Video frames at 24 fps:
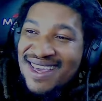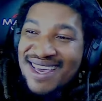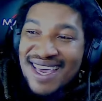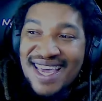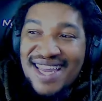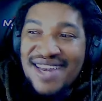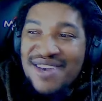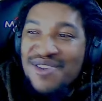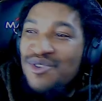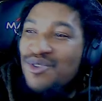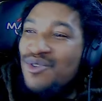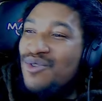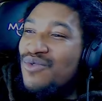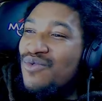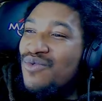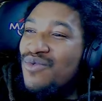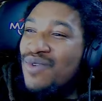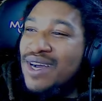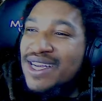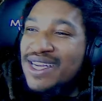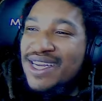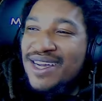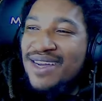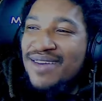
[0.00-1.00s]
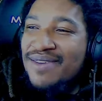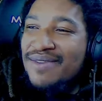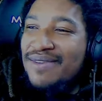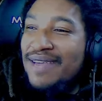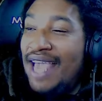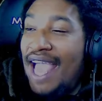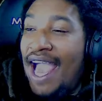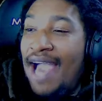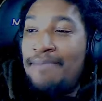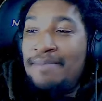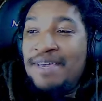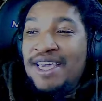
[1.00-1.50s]
Do what you...
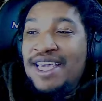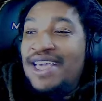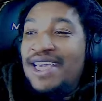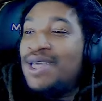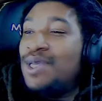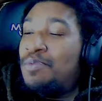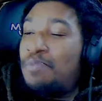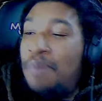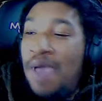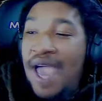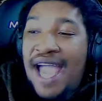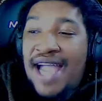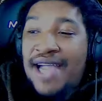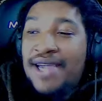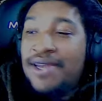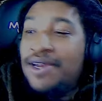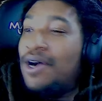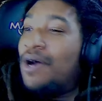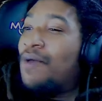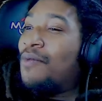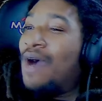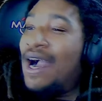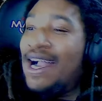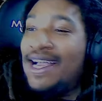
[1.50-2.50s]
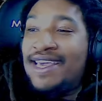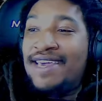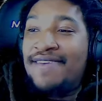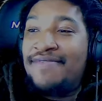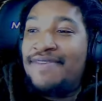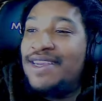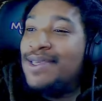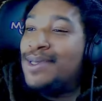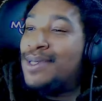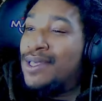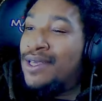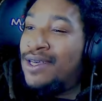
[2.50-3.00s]
I mean, he's backing up by
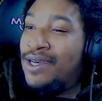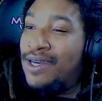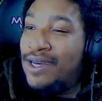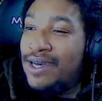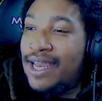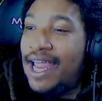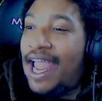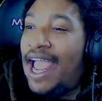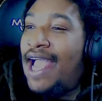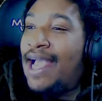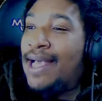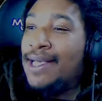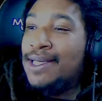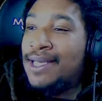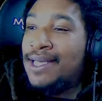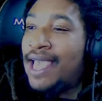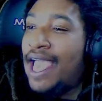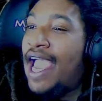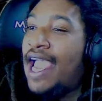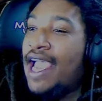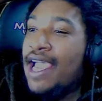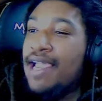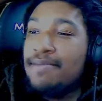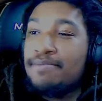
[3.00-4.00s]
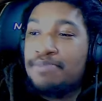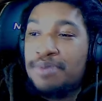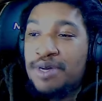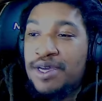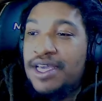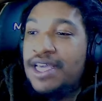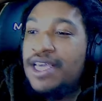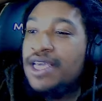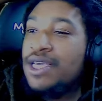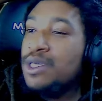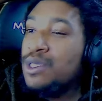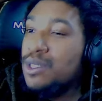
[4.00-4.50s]
giving this good-ass game, but
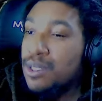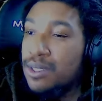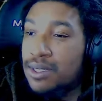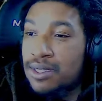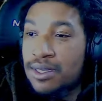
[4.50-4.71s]
he's...